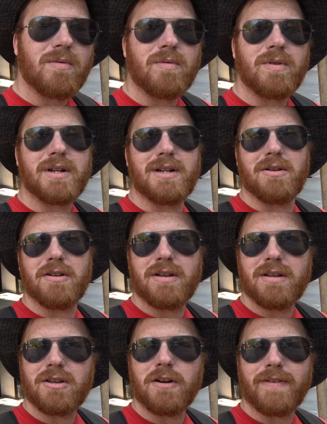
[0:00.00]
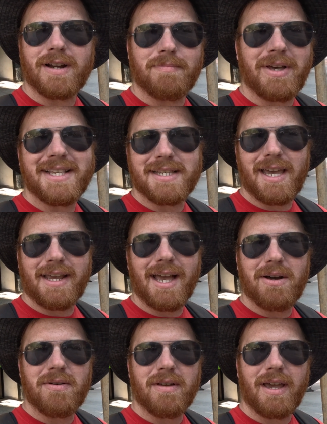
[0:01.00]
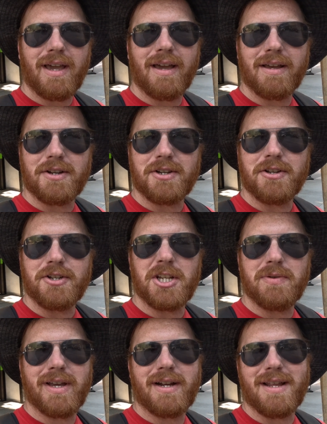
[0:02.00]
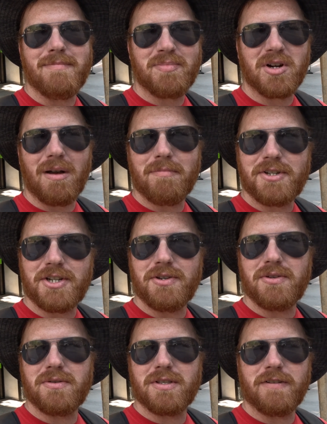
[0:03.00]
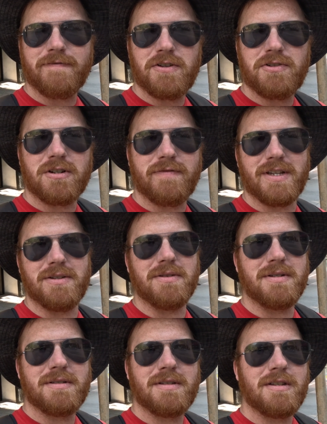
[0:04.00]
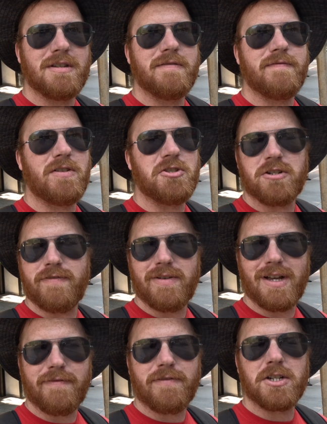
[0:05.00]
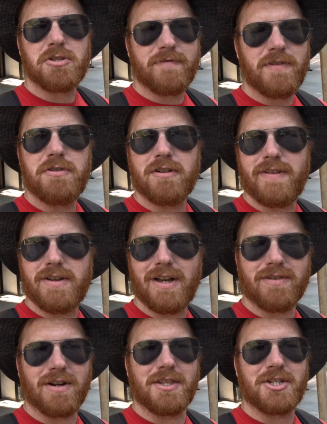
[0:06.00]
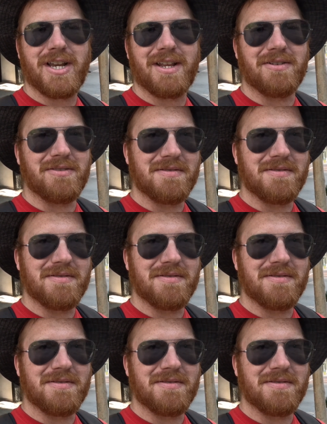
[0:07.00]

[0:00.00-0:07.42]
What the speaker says: We're gonna go find a place to hang out and do an impromptu little food review. First food review ever on the channel,